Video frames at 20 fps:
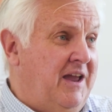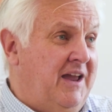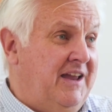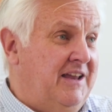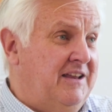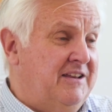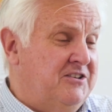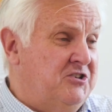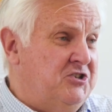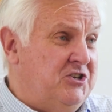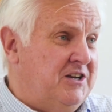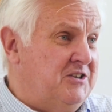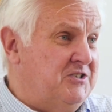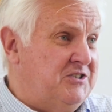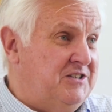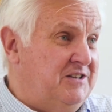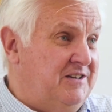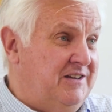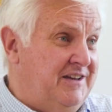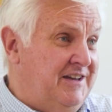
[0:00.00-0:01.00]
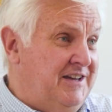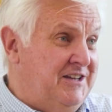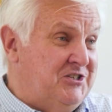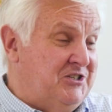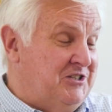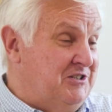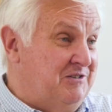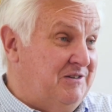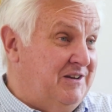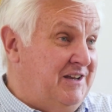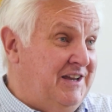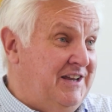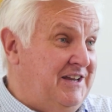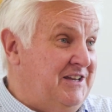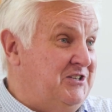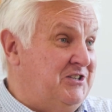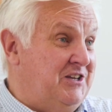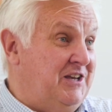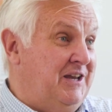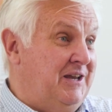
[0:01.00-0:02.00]
it just isn't
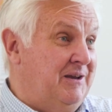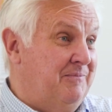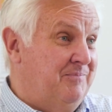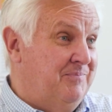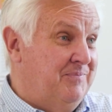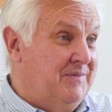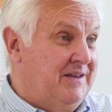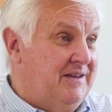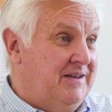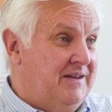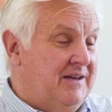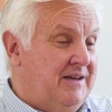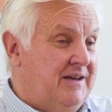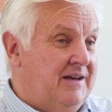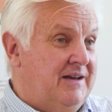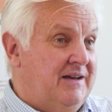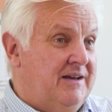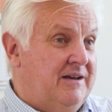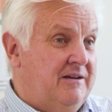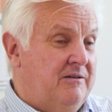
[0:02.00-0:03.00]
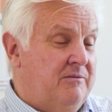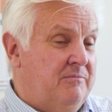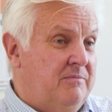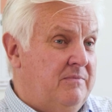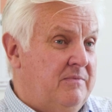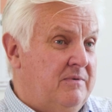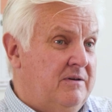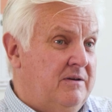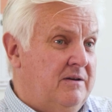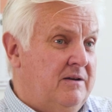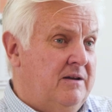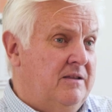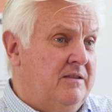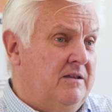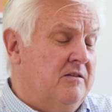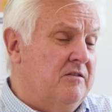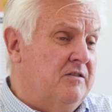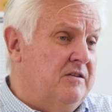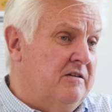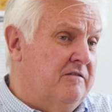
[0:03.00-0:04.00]
easy. And
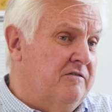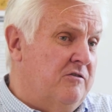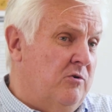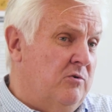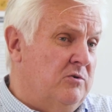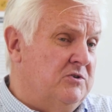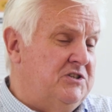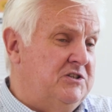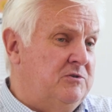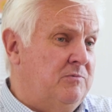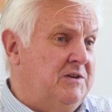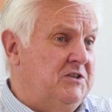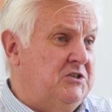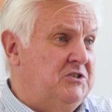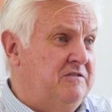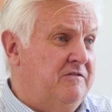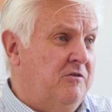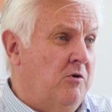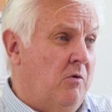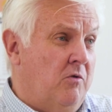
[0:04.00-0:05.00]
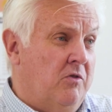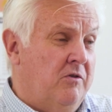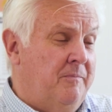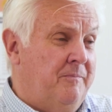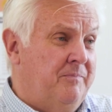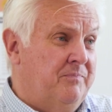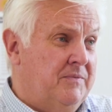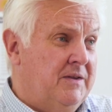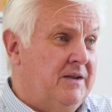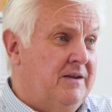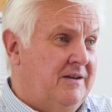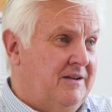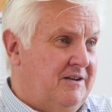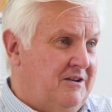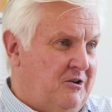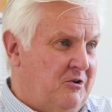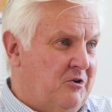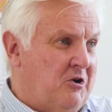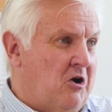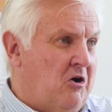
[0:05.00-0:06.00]
the other thing, of course, is once you've got them,
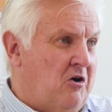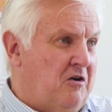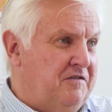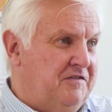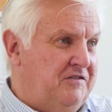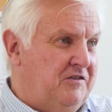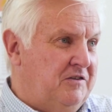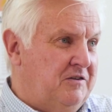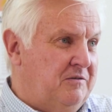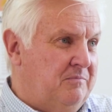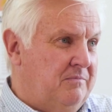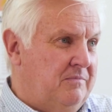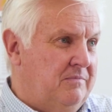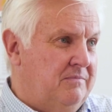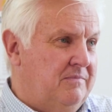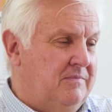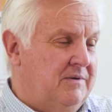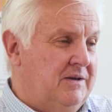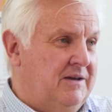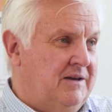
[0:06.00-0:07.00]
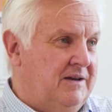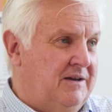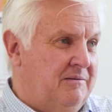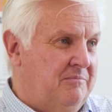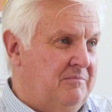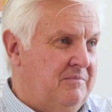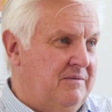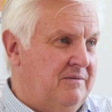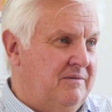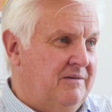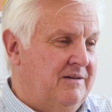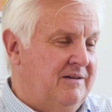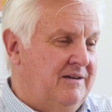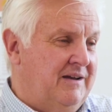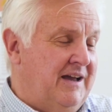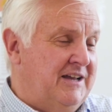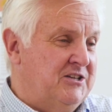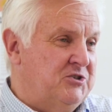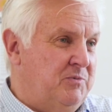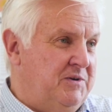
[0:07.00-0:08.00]
look after them,
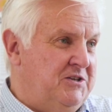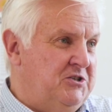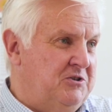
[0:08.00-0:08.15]
as